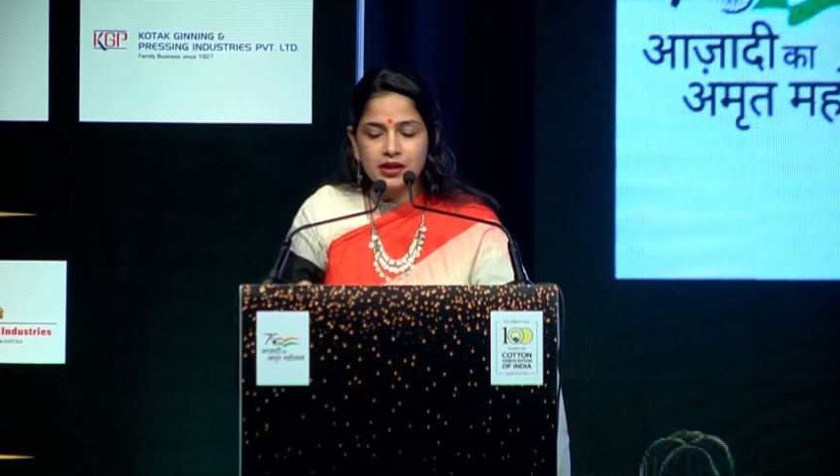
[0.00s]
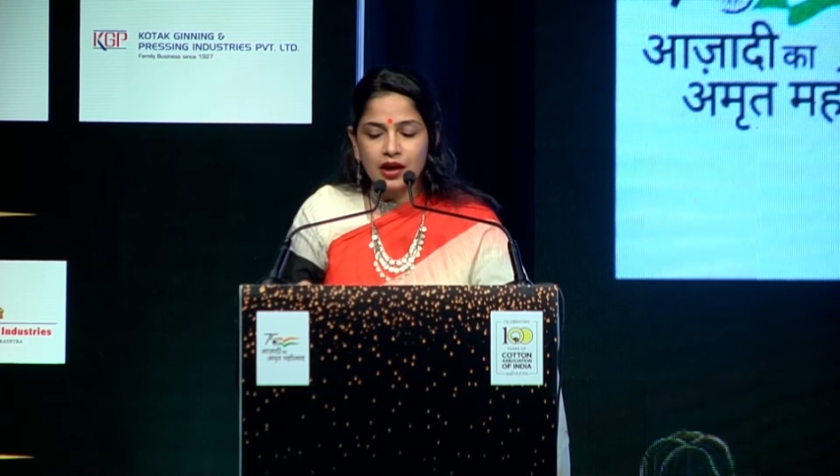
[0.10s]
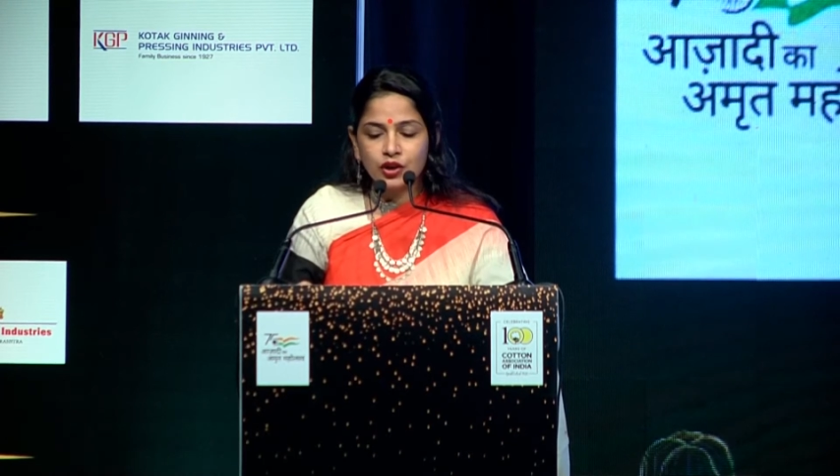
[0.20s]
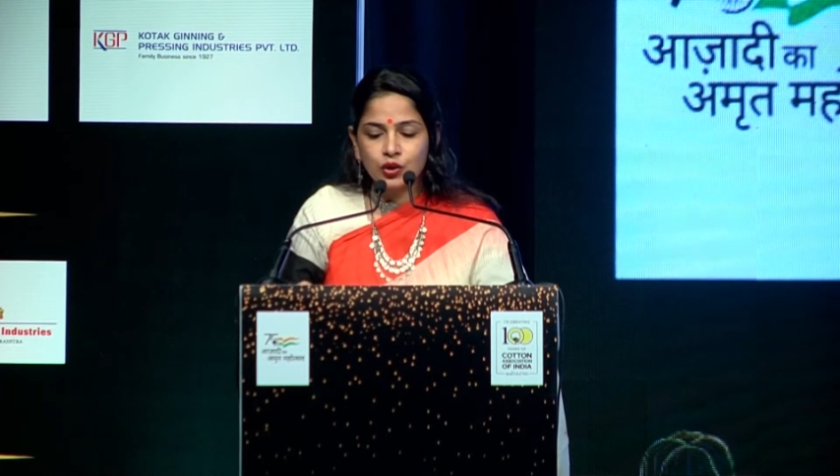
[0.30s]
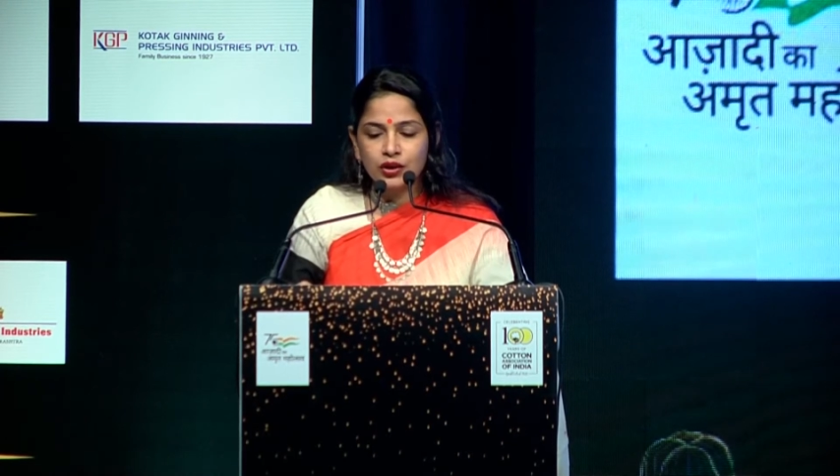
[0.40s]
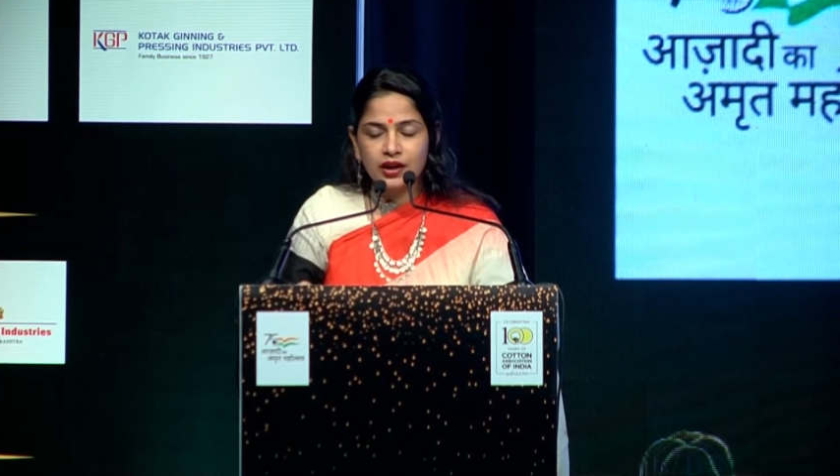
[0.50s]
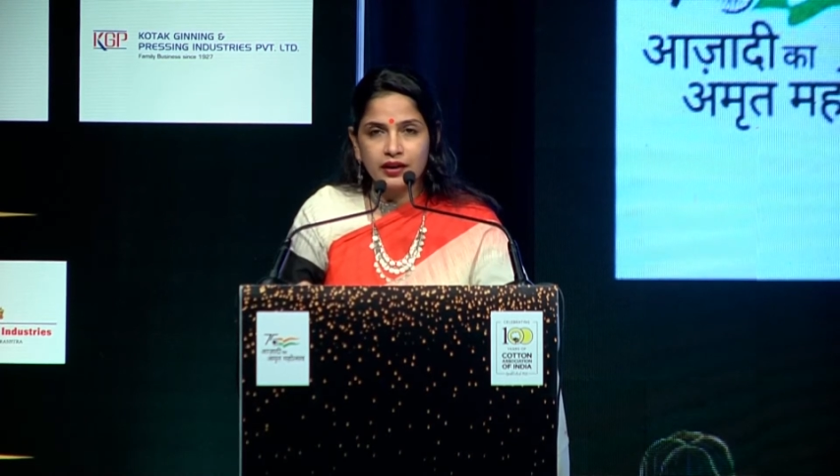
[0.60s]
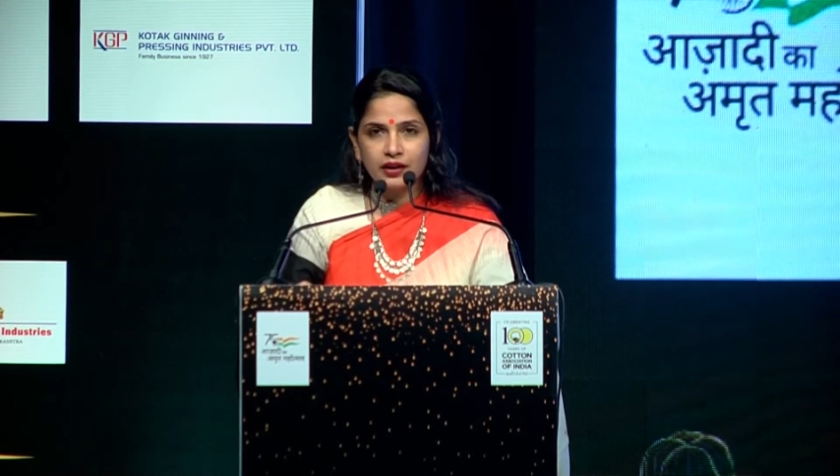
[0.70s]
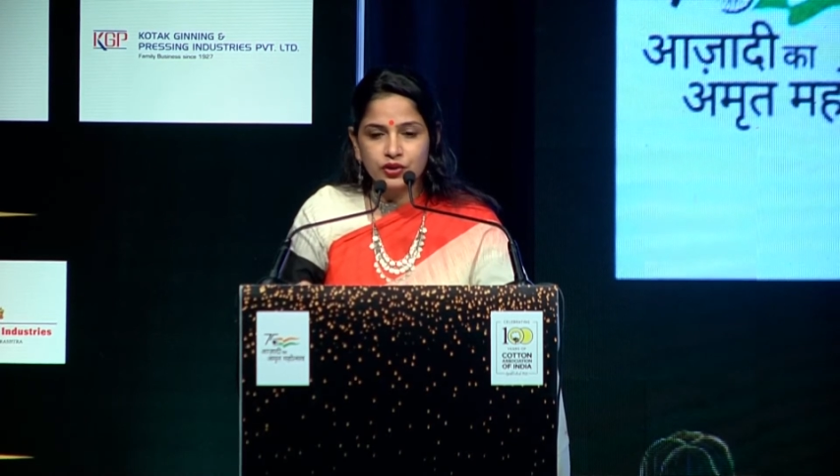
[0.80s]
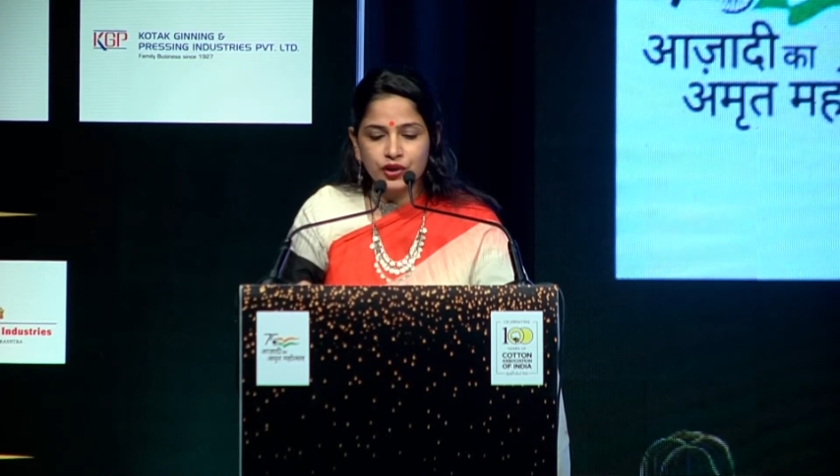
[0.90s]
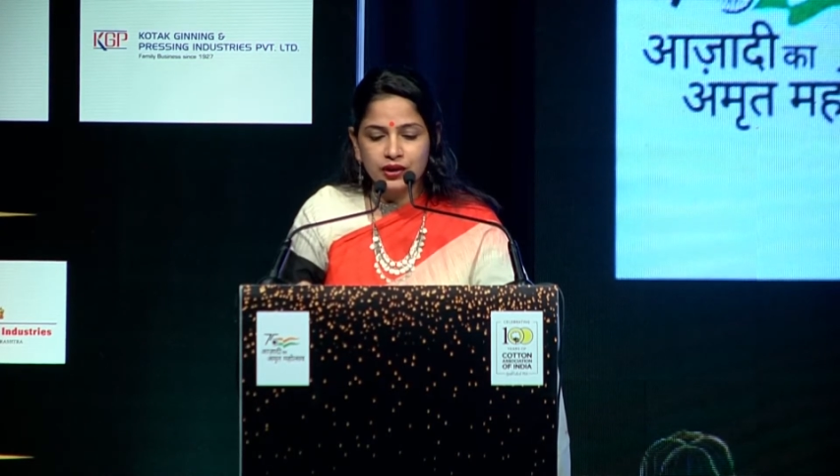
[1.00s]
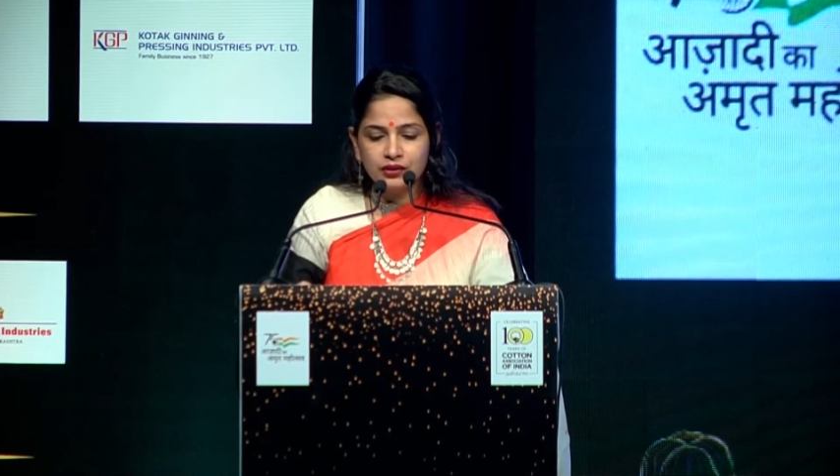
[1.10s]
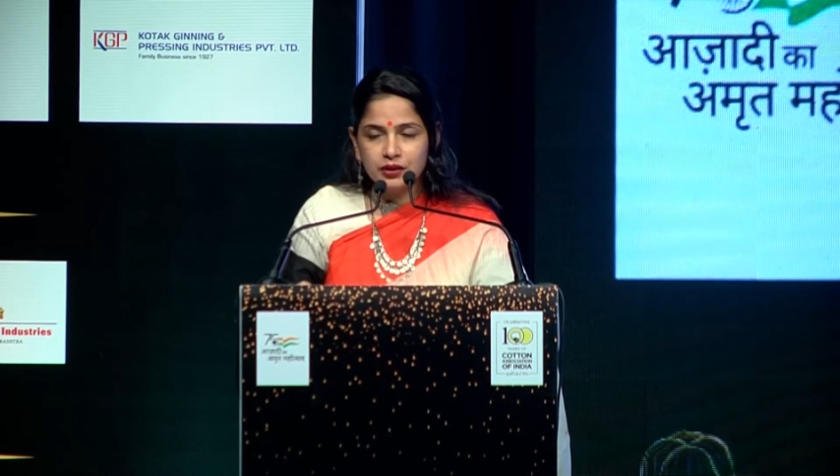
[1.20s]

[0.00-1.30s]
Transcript: Atul Ganatra,